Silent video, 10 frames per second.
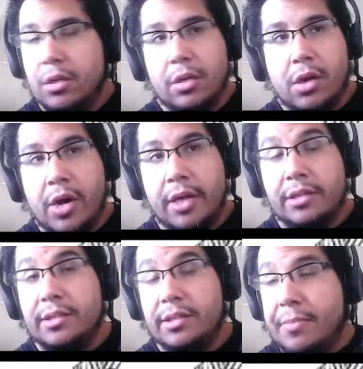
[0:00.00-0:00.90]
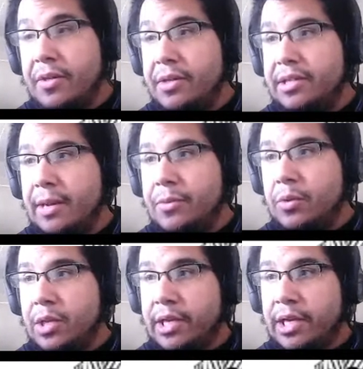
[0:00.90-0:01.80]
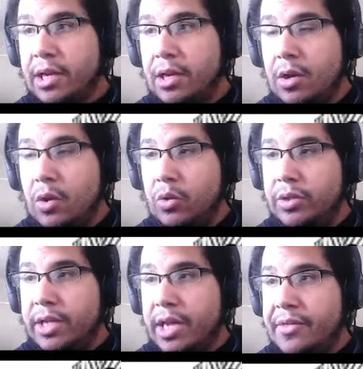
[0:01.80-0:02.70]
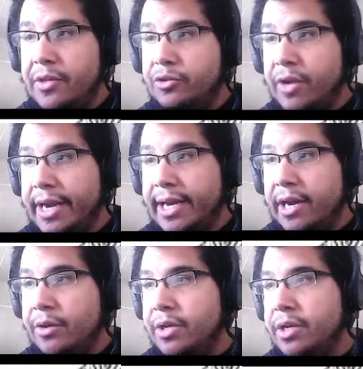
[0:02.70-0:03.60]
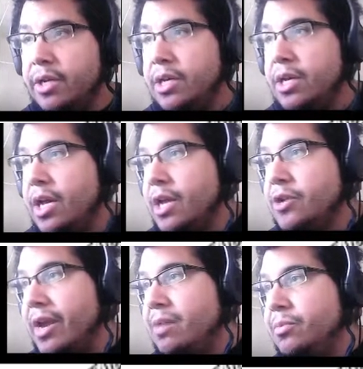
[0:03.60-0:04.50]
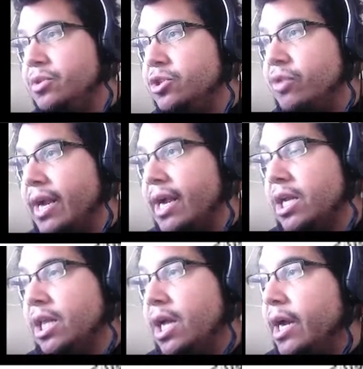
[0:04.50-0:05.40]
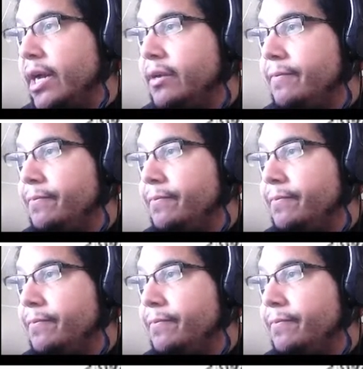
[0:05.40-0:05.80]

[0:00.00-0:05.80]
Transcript: Alright, same thing on top. You click it, hold it, and then you drag it out, and you're able to drag out a line.